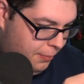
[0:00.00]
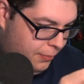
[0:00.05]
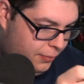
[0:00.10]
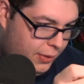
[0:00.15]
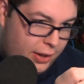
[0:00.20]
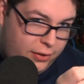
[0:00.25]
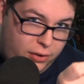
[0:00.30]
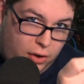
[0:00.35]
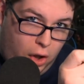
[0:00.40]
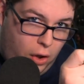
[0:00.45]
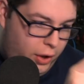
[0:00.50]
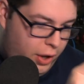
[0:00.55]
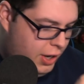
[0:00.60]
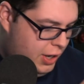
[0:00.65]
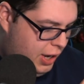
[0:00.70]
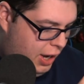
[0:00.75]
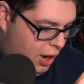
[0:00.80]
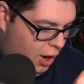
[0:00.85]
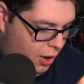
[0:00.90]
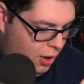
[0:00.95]
That's all
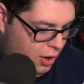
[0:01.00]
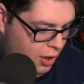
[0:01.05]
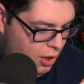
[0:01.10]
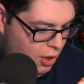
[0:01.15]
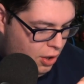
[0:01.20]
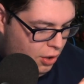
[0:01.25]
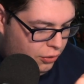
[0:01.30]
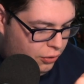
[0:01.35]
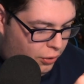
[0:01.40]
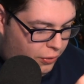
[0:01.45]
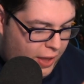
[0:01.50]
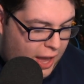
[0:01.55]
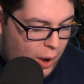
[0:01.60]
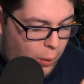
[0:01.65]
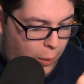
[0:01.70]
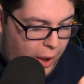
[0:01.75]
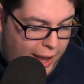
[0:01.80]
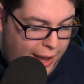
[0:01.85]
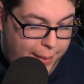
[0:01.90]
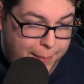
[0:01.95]
in here. So that
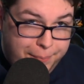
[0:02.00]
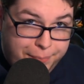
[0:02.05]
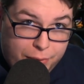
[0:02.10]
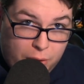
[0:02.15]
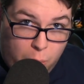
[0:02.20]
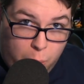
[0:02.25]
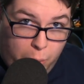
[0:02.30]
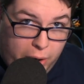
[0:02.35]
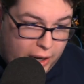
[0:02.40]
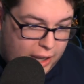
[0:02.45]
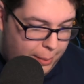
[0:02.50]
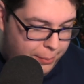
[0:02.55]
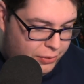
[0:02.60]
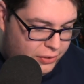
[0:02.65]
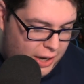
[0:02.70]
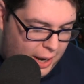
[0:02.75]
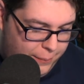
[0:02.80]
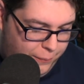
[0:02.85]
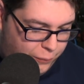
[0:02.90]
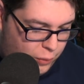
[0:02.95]
way, when it comes
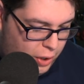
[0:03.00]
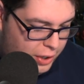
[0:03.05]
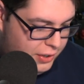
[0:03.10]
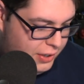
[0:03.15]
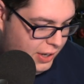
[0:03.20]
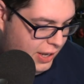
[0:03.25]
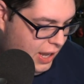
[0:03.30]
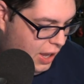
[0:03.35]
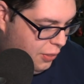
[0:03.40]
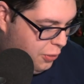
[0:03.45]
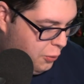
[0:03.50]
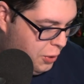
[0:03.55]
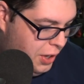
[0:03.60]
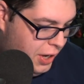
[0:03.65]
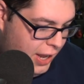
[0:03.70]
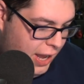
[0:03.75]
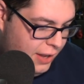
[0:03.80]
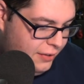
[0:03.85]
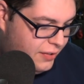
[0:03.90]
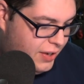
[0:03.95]
time for a
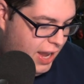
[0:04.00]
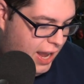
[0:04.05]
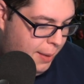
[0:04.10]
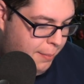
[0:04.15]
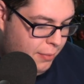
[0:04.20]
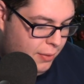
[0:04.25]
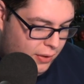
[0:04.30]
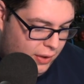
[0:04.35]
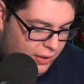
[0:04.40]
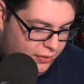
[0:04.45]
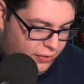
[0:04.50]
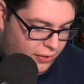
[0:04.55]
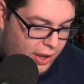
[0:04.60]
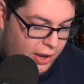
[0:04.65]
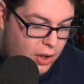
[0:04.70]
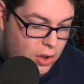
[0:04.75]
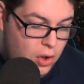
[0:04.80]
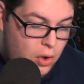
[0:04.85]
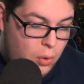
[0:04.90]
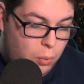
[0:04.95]
3DS game, it's
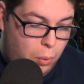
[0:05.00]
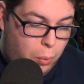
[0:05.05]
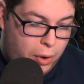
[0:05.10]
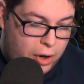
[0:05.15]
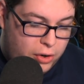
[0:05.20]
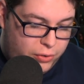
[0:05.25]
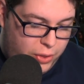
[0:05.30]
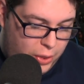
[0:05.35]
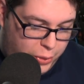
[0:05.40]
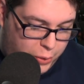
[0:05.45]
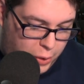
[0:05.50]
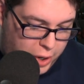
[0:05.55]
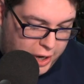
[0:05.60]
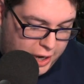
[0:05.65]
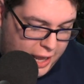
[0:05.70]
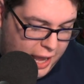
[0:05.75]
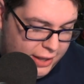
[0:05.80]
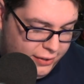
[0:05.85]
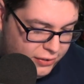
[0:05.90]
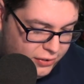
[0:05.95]
like, well, where's the
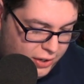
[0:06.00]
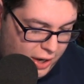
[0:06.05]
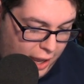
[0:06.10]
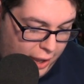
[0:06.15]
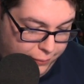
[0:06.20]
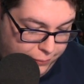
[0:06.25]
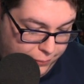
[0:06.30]
3DS stuff?